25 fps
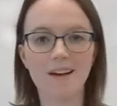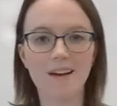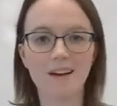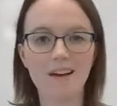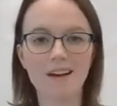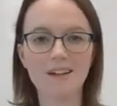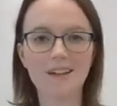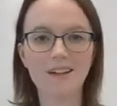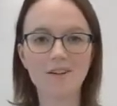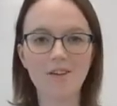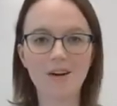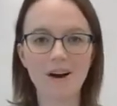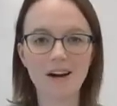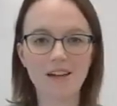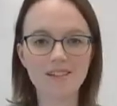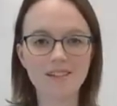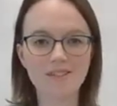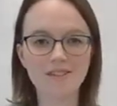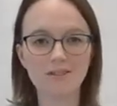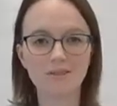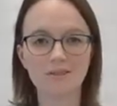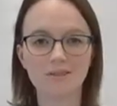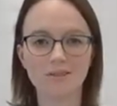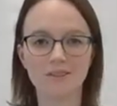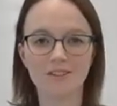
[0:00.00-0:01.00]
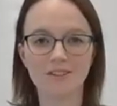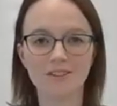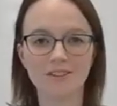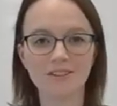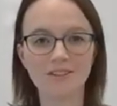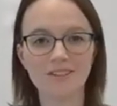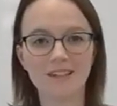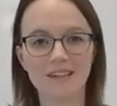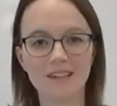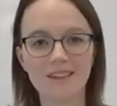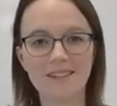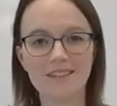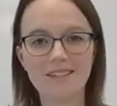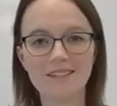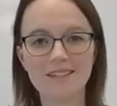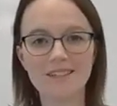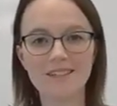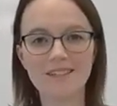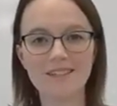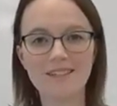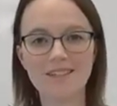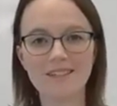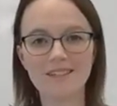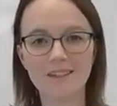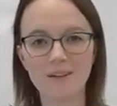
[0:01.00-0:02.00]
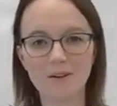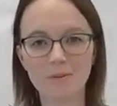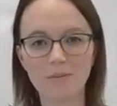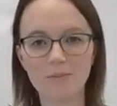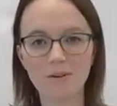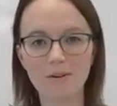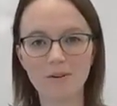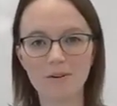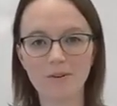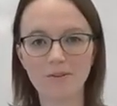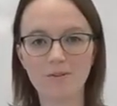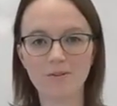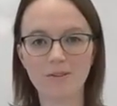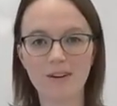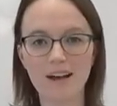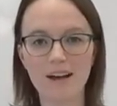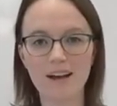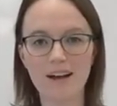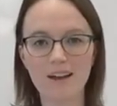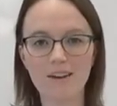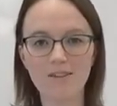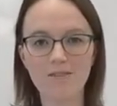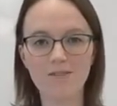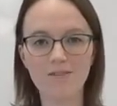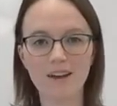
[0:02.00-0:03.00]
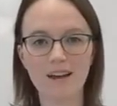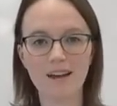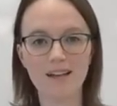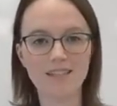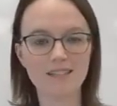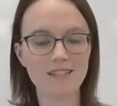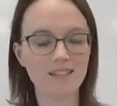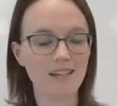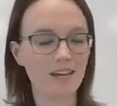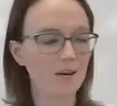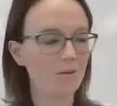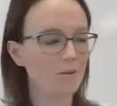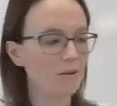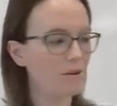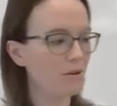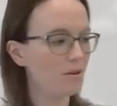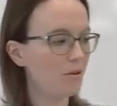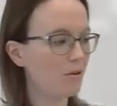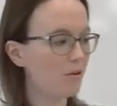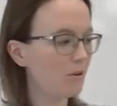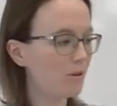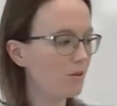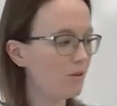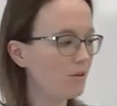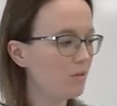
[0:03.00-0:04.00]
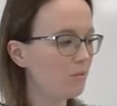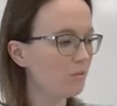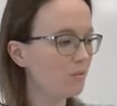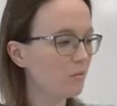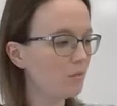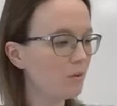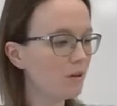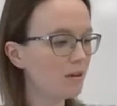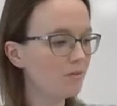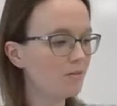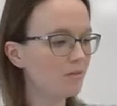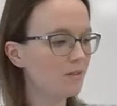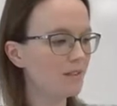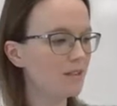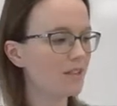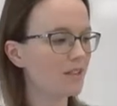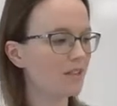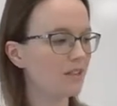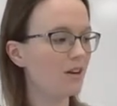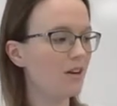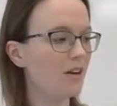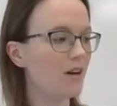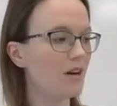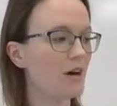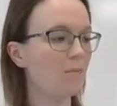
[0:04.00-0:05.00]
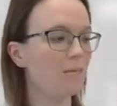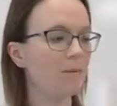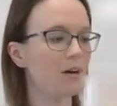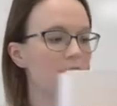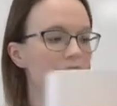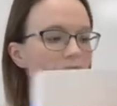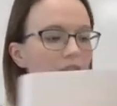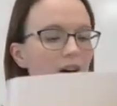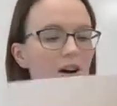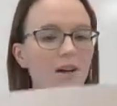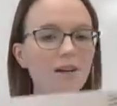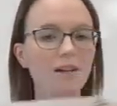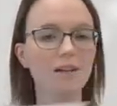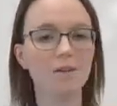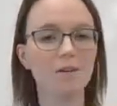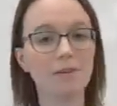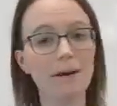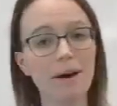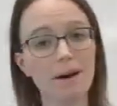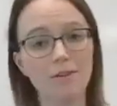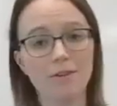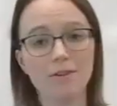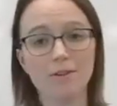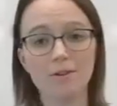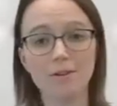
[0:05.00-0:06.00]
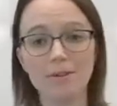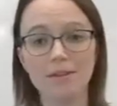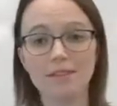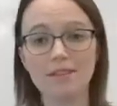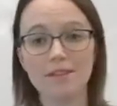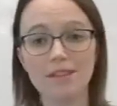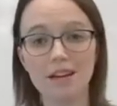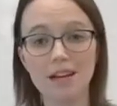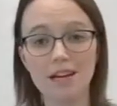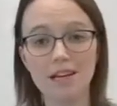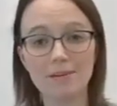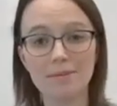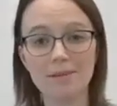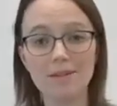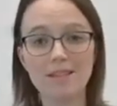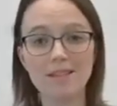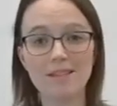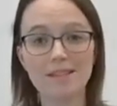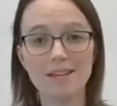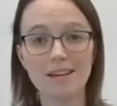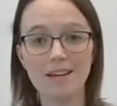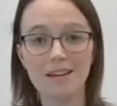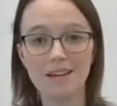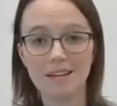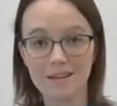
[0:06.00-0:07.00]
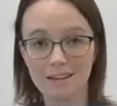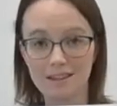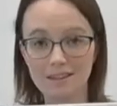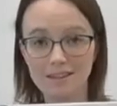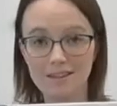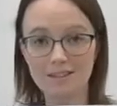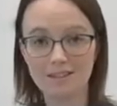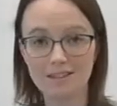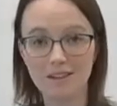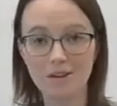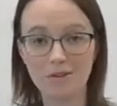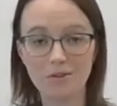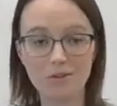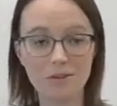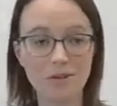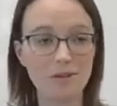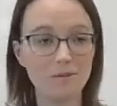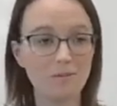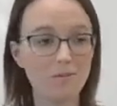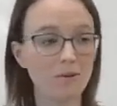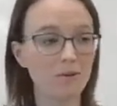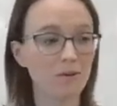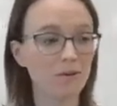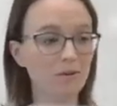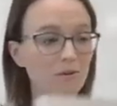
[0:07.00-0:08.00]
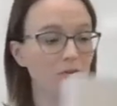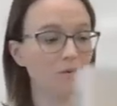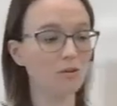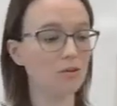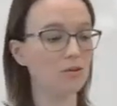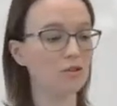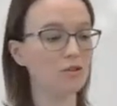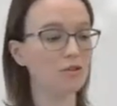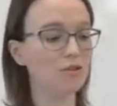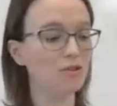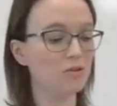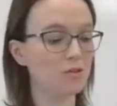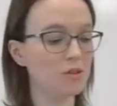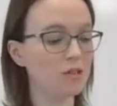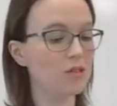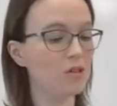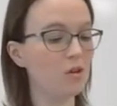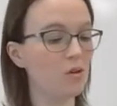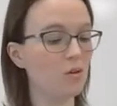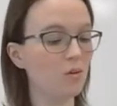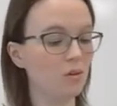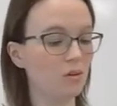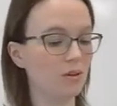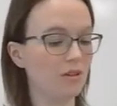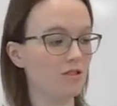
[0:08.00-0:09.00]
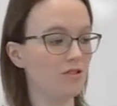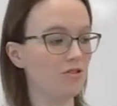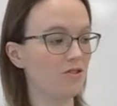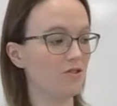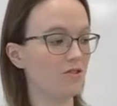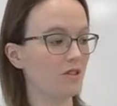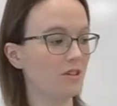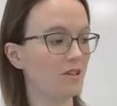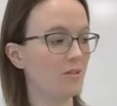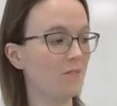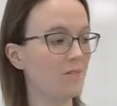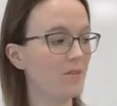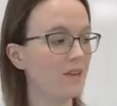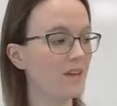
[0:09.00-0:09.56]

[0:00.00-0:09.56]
Hello, high schoolers. This is Skill Builder 5, and today we are going to briefly start out by talking about your assignment in the sight reading book for string orchestra.